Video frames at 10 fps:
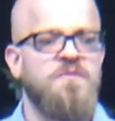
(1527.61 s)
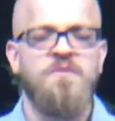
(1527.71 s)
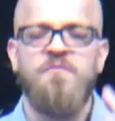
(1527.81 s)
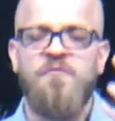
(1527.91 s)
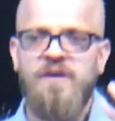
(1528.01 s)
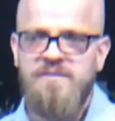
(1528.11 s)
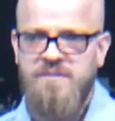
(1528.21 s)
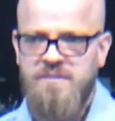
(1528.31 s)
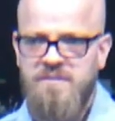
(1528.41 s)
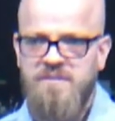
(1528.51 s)
the
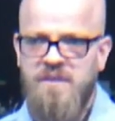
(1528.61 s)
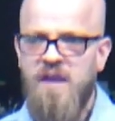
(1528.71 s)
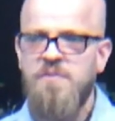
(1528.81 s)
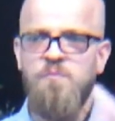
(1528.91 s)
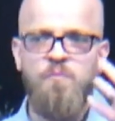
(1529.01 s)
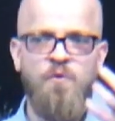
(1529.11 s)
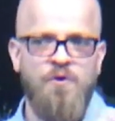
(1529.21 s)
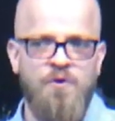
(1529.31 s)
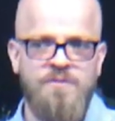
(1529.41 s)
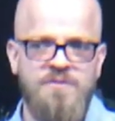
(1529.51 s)
phrases and the
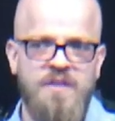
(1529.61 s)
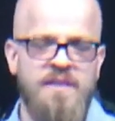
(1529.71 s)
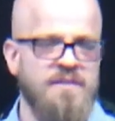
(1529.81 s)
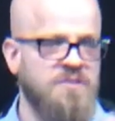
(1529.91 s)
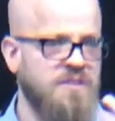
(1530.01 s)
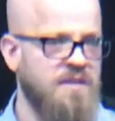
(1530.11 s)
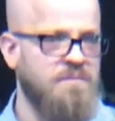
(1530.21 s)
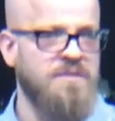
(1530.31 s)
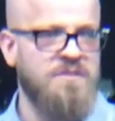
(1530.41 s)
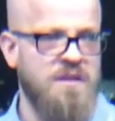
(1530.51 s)
words and the
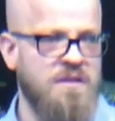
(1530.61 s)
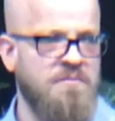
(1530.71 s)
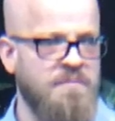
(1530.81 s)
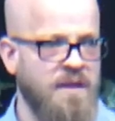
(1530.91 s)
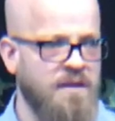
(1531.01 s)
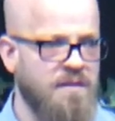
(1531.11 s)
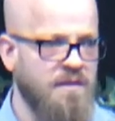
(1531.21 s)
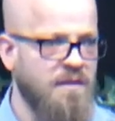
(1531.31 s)
statements that you made.